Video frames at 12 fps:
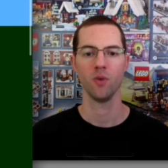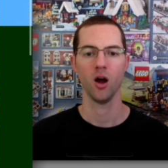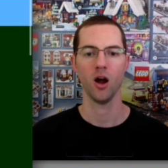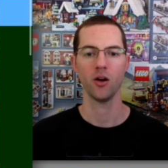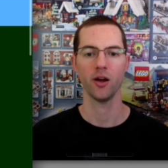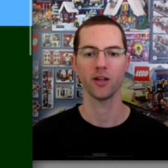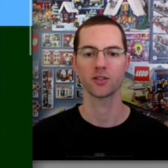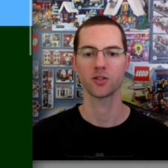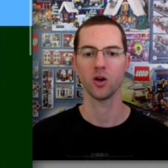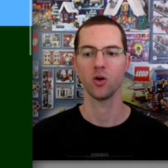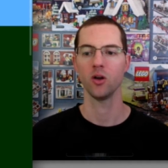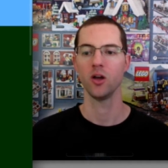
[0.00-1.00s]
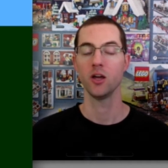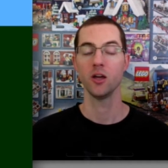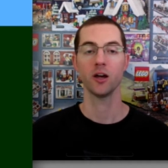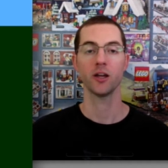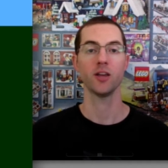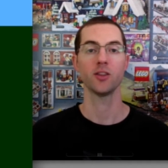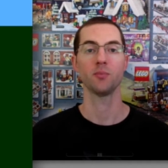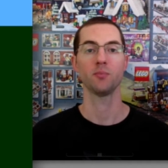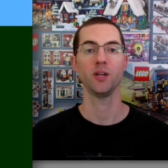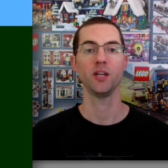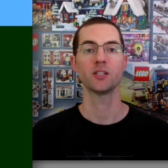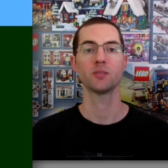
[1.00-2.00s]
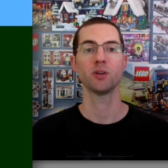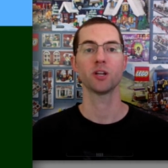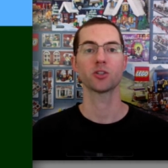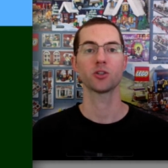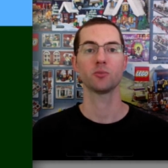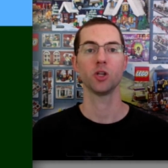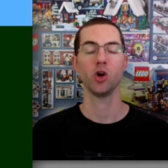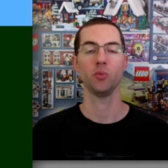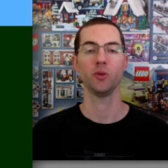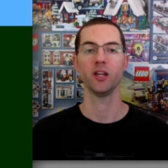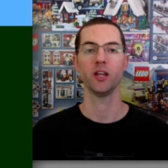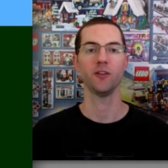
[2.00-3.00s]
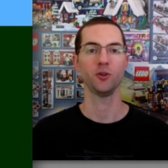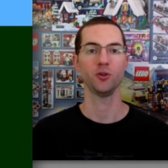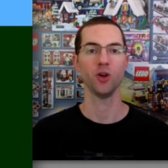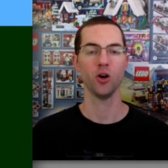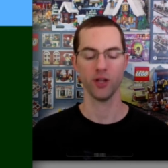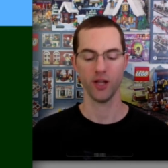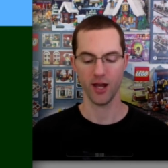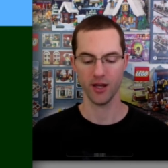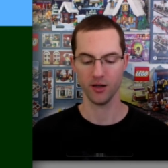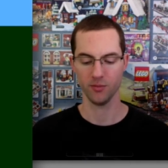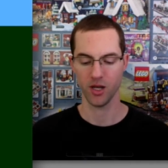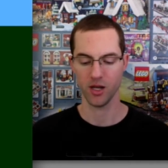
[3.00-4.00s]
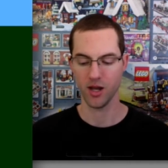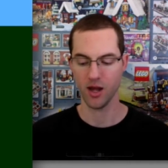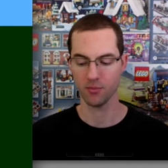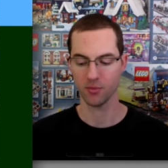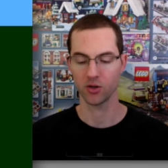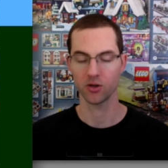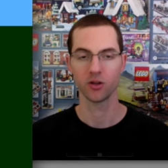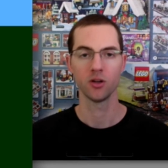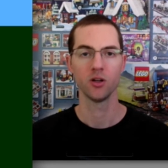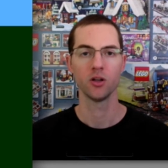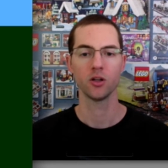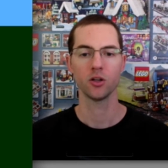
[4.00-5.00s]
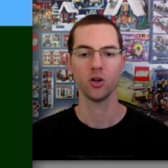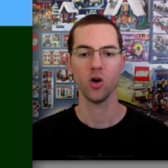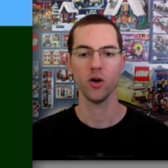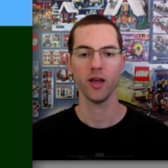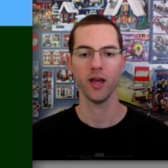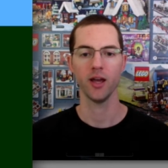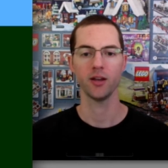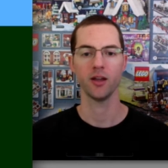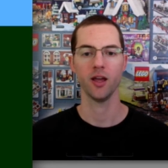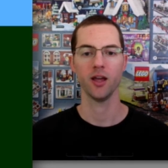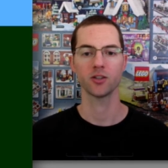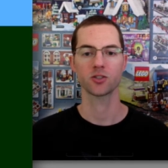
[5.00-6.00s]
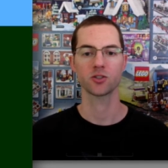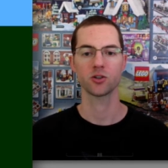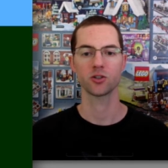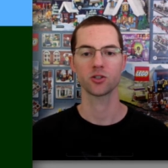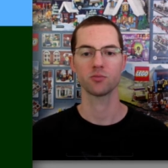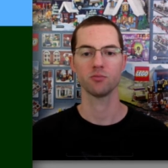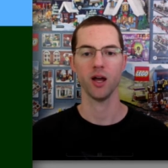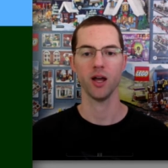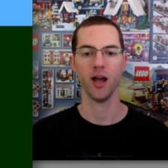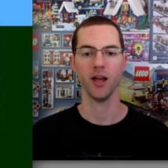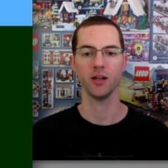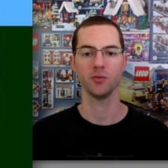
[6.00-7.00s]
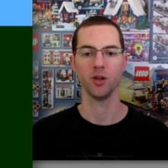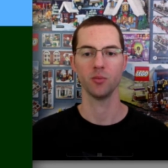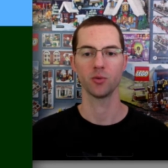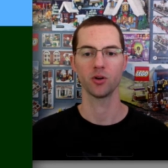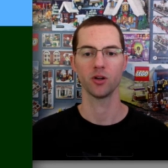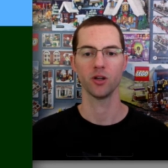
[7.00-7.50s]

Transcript: Alright, so again, the piece pictured below me. If you know the item number, go ahead and search by item number,